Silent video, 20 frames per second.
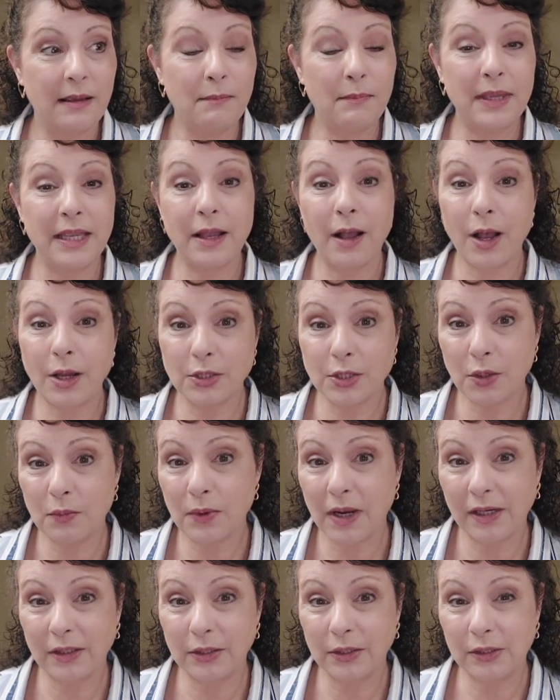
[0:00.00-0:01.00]
beyond our
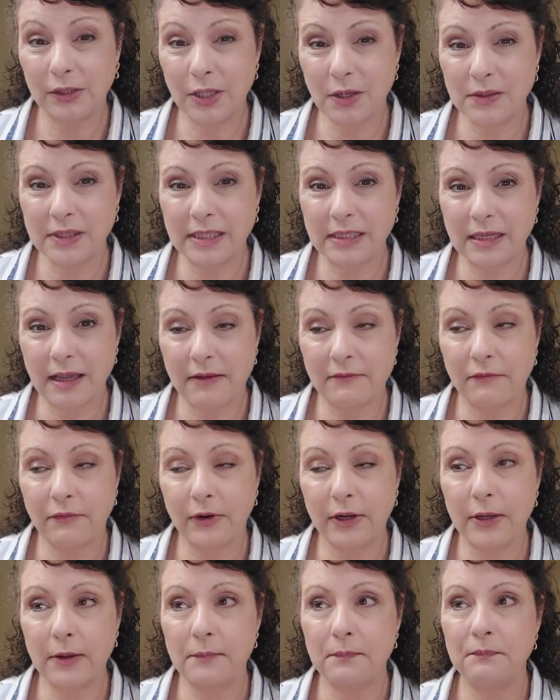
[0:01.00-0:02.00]
regular closing time
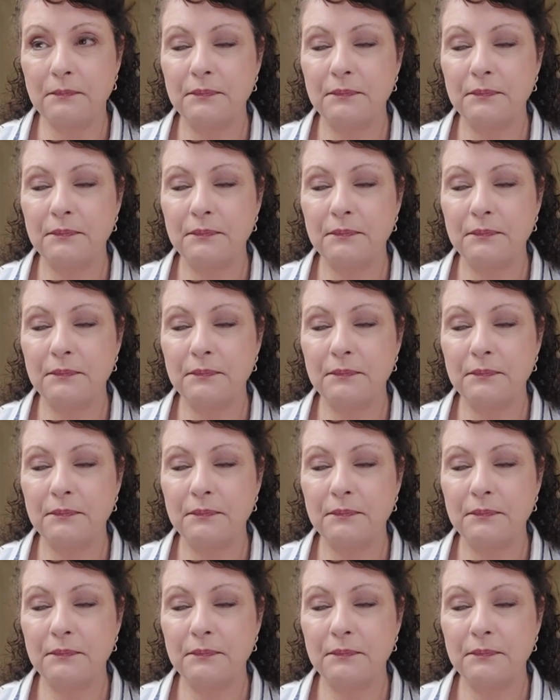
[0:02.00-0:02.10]
for you.